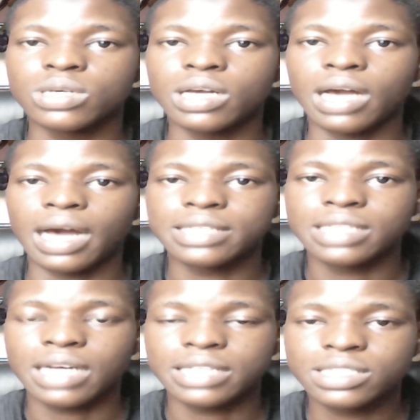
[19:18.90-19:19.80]
as a
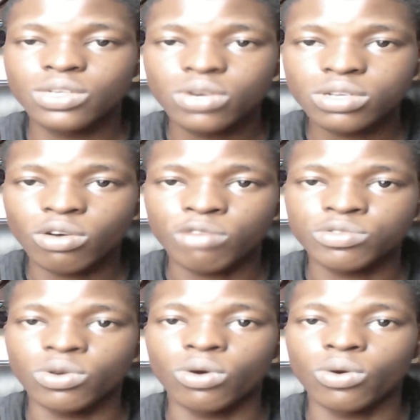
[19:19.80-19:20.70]
category of
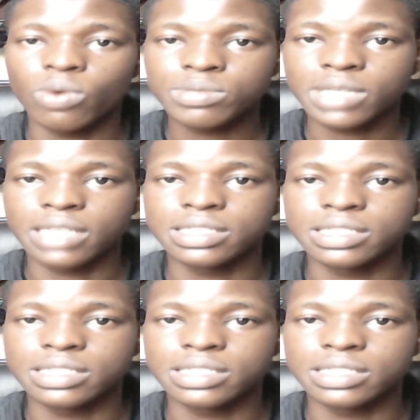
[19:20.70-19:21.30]
your website,